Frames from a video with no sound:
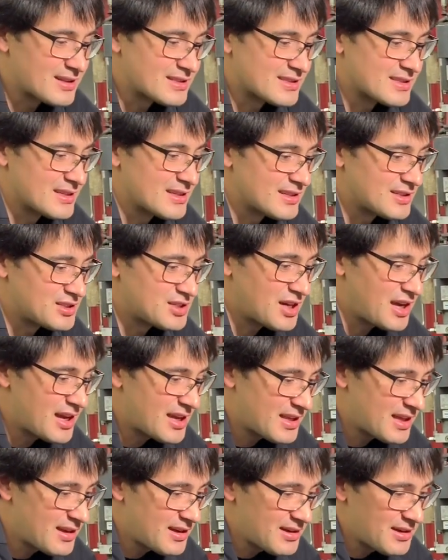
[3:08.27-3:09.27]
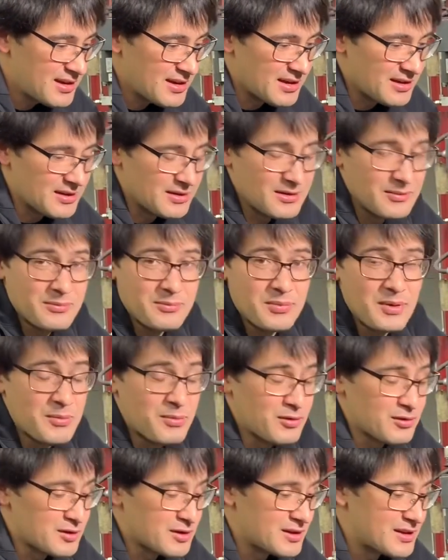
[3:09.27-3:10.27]
It's uh, China, and the
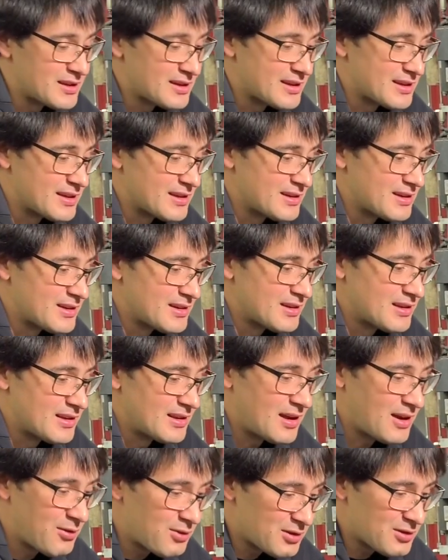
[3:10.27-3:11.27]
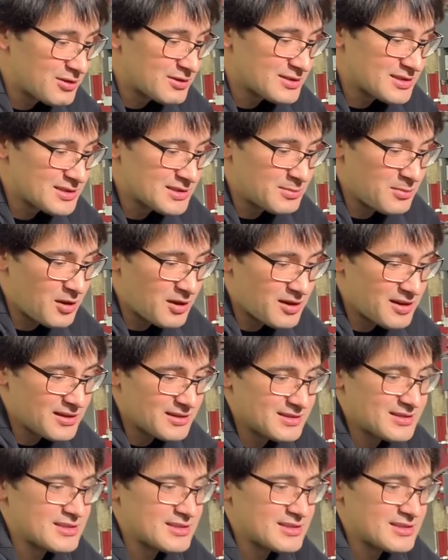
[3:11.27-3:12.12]
people really love it on this market,